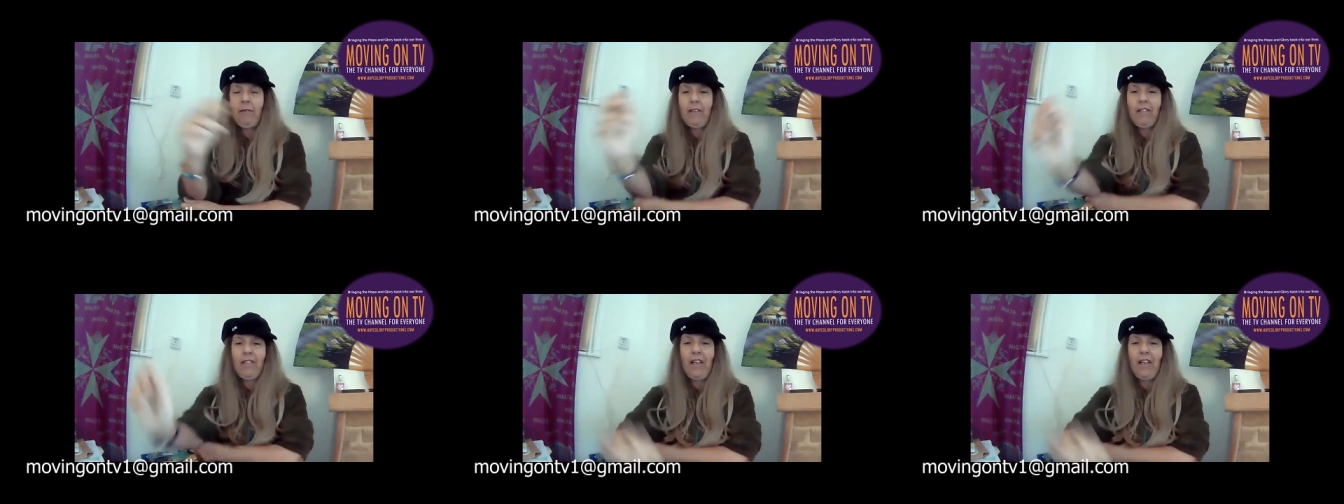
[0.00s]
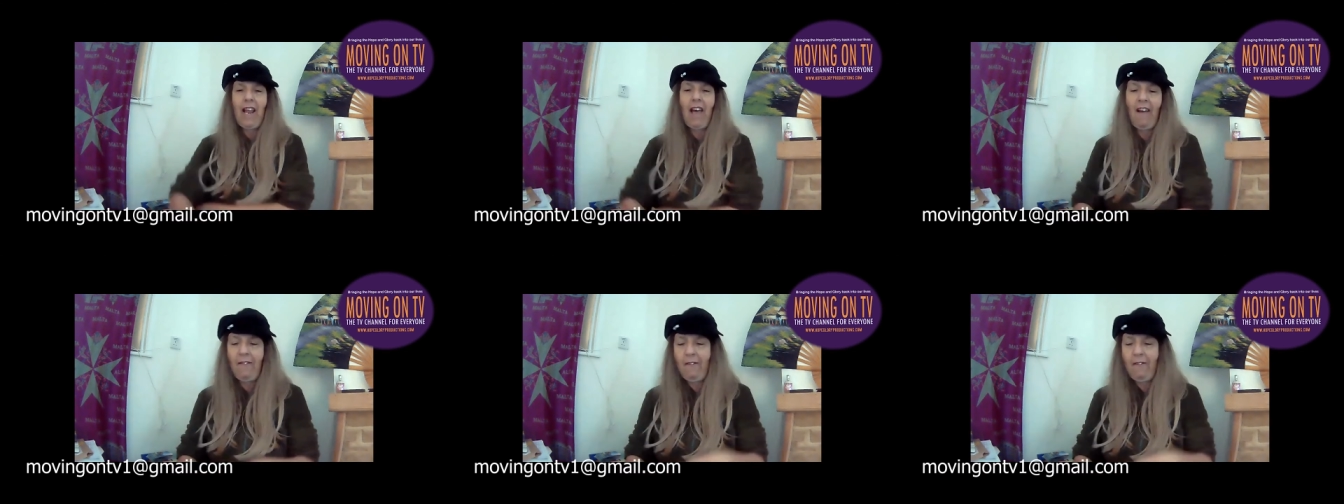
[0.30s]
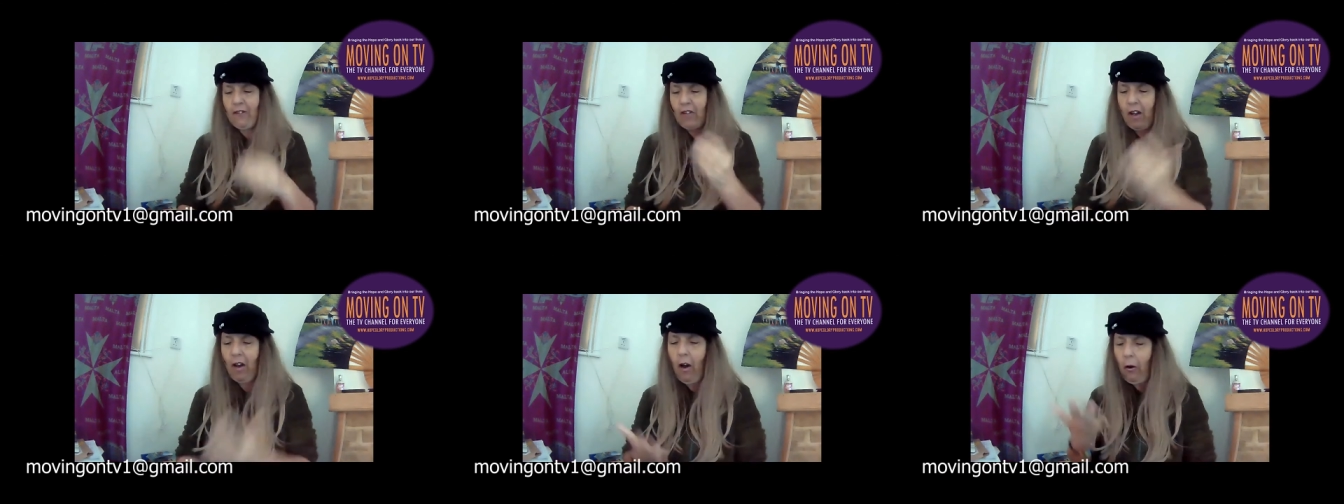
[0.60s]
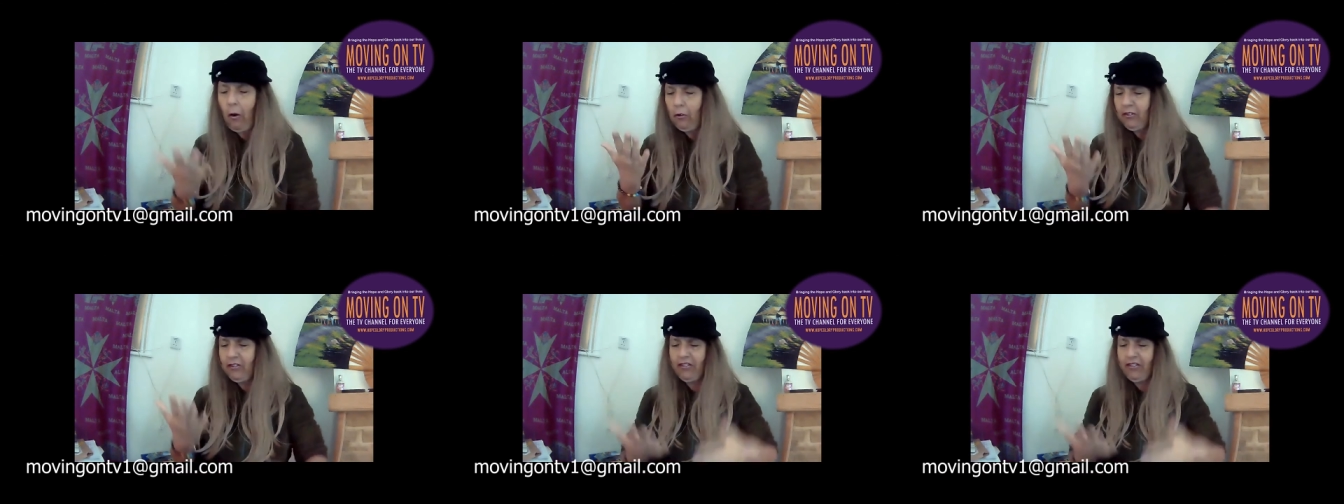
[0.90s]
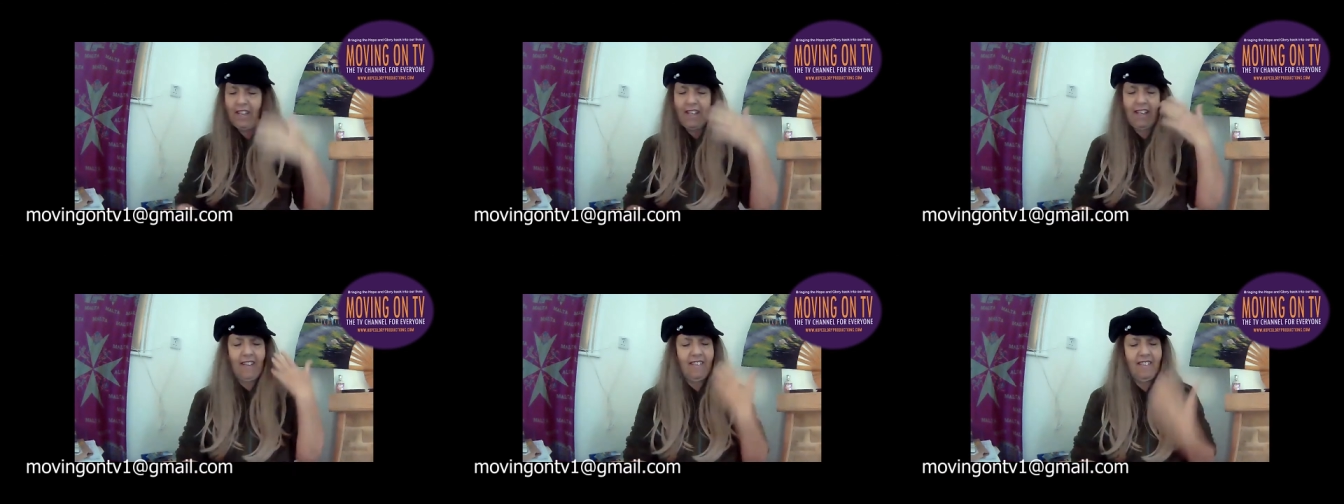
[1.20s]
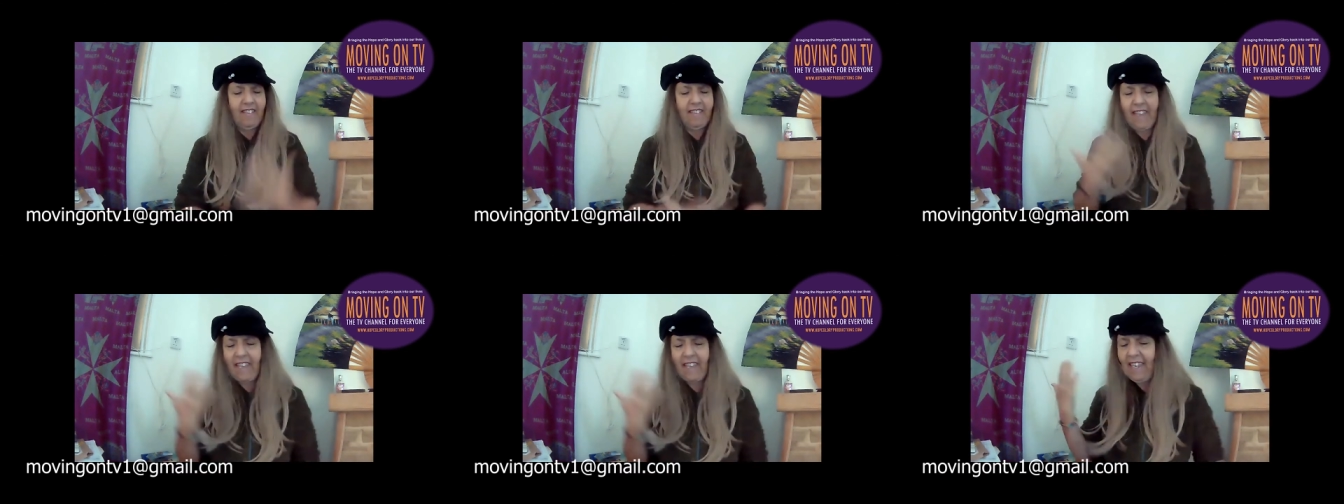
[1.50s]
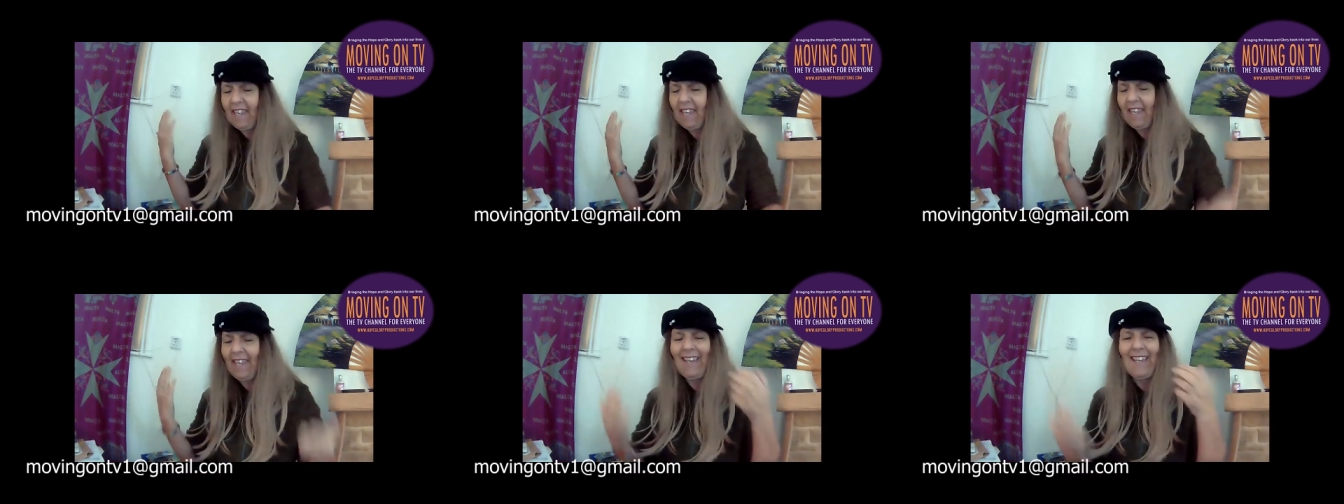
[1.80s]
do with her life, coaching and
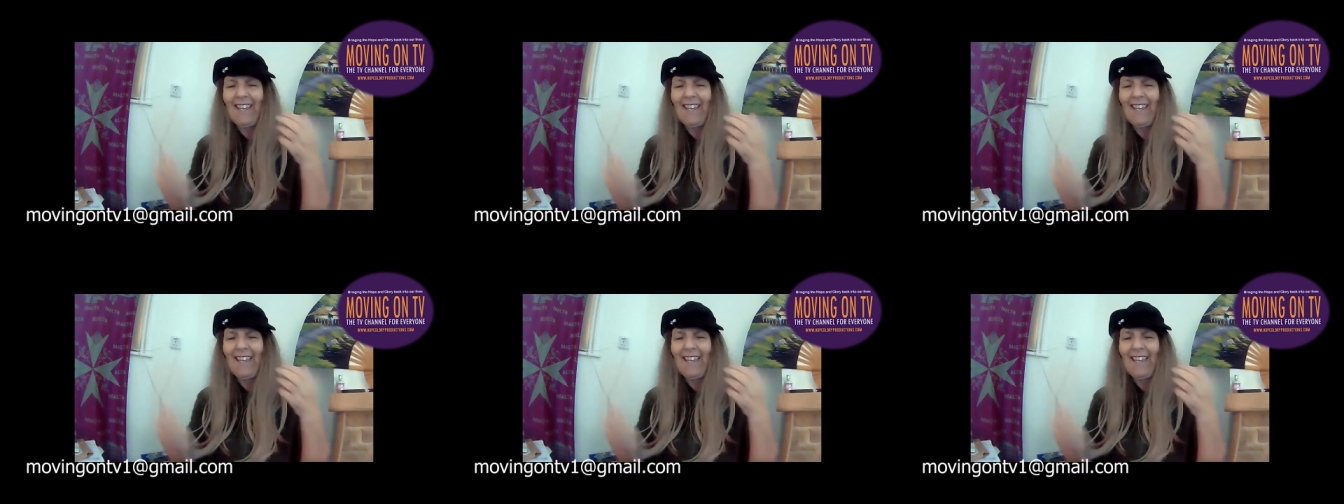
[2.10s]
singing